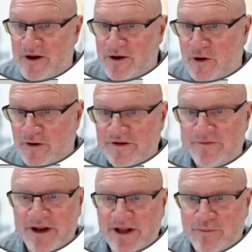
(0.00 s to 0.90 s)

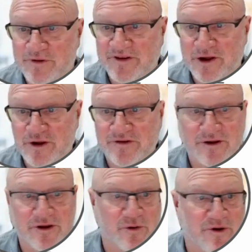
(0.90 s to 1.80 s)
cosmetic procedures in
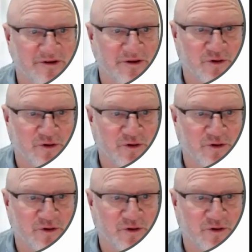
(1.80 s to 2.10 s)
the US in